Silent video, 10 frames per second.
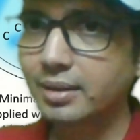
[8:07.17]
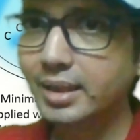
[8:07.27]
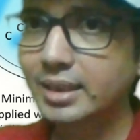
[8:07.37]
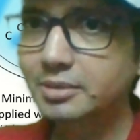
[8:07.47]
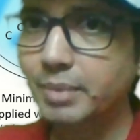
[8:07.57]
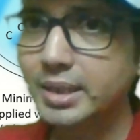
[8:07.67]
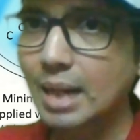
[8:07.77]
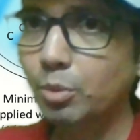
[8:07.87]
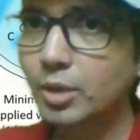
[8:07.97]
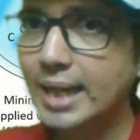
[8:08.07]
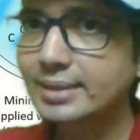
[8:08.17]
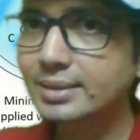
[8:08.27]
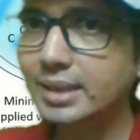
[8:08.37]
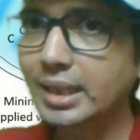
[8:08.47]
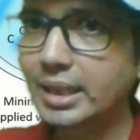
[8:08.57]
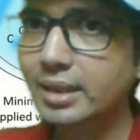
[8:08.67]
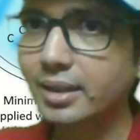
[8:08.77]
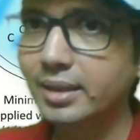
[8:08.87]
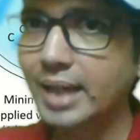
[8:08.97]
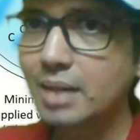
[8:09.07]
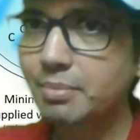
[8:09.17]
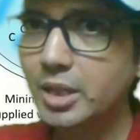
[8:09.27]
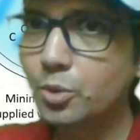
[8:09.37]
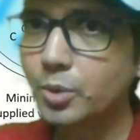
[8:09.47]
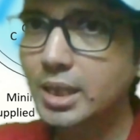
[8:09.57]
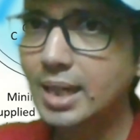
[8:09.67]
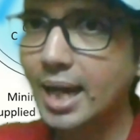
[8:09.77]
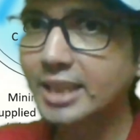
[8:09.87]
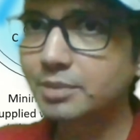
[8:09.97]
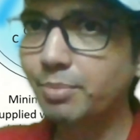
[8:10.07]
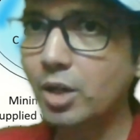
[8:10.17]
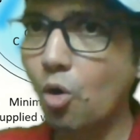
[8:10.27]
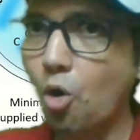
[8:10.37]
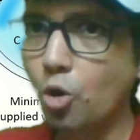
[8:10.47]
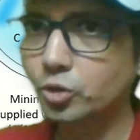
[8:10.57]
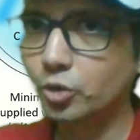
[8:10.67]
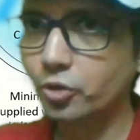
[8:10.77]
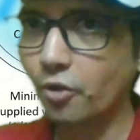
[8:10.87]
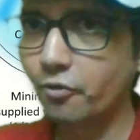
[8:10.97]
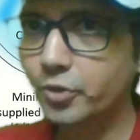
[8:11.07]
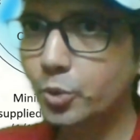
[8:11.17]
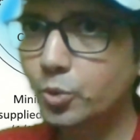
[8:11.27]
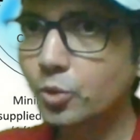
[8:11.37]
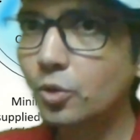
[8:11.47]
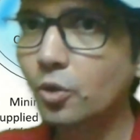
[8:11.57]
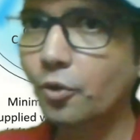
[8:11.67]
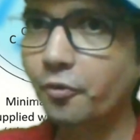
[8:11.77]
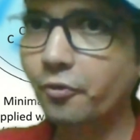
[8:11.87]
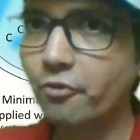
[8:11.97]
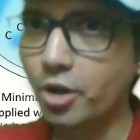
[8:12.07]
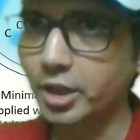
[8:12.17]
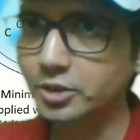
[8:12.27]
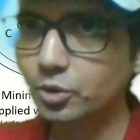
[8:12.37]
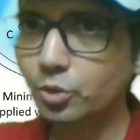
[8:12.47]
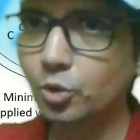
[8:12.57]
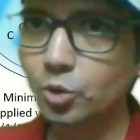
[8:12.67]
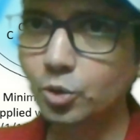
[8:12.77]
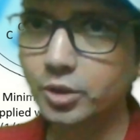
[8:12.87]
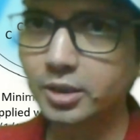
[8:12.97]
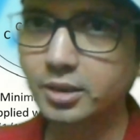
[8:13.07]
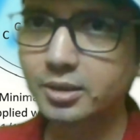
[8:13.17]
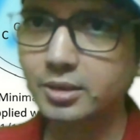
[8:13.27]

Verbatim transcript: This metabolite C can be utilized by Auxotroph 2 for its growth.